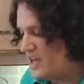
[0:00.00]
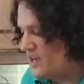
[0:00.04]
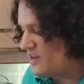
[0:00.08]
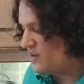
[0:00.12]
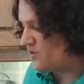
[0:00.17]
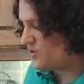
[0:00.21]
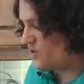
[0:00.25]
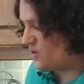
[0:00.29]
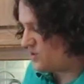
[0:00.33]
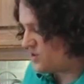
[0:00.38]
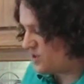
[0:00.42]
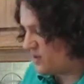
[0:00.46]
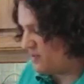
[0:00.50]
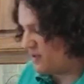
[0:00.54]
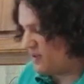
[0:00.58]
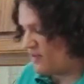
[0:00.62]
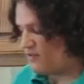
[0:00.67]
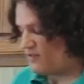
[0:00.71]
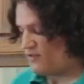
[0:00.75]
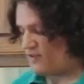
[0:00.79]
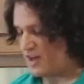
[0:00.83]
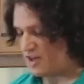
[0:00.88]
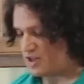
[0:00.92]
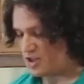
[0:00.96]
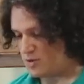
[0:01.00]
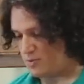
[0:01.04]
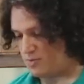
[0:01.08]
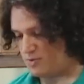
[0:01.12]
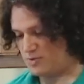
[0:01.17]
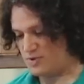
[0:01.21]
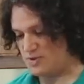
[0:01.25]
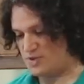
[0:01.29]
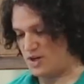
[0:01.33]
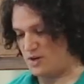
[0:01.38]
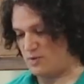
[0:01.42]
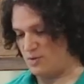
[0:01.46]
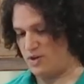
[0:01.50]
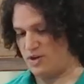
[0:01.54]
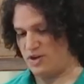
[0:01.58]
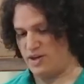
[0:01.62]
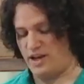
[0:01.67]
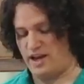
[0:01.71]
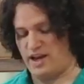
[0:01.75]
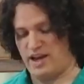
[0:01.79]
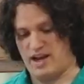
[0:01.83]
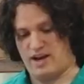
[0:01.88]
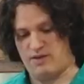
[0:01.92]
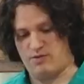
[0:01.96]
So some of the vegetables that we're gonna
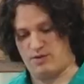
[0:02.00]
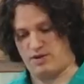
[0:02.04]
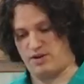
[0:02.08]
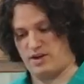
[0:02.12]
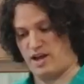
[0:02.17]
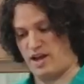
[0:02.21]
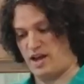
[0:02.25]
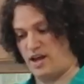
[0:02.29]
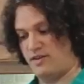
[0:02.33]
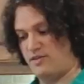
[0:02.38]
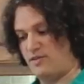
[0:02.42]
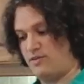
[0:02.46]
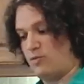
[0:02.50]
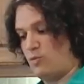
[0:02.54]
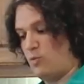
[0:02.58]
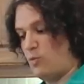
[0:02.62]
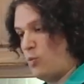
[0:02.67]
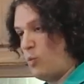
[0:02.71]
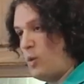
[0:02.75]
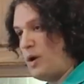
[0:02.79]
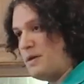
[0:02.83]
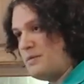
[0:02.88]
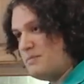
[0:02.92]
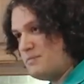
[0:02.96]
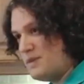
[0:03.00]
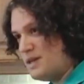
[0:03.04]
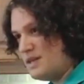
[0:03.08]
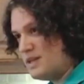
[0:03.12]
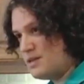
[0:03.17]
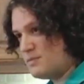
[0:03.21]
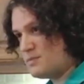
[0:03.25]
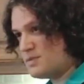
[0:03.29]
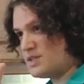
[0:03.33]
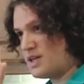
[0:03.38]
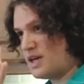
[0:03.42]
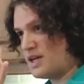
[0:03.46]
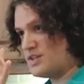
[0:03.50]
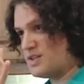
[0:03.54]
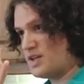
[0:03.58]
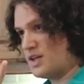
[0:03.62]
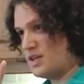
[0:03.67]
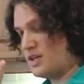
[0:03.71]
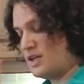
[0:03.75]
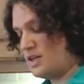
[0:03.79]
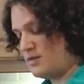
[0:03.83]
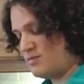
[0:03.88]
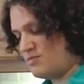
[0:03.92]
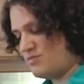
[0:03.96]
have, we're gonna have one medium-sized
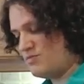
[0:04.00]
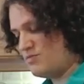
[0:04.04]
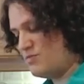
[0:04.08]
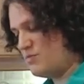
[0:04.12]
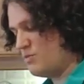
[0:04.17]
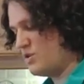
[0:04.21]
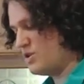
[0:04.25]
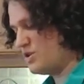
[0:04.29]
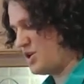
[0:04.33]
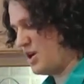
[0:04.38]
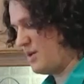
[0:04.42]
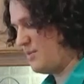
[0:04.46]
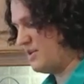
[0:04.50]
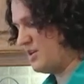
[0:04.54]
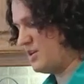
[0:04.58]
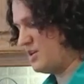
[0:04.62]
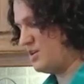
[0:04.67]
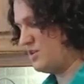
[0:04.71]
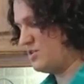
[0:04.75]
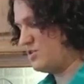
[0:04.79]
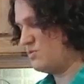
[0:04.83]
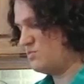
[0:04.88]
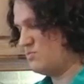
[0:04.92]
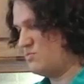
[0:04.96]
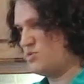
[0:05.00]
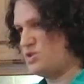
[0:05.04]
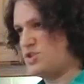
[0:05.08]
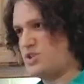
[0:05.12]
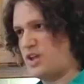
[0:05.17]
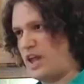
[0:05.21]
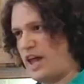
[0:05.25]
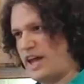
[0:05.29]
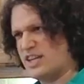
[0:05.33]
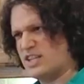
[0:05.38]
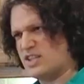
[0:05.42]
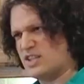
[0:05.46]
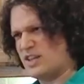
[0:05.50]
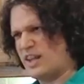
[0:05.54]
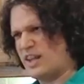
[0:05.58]
onion, which I'm gonna slice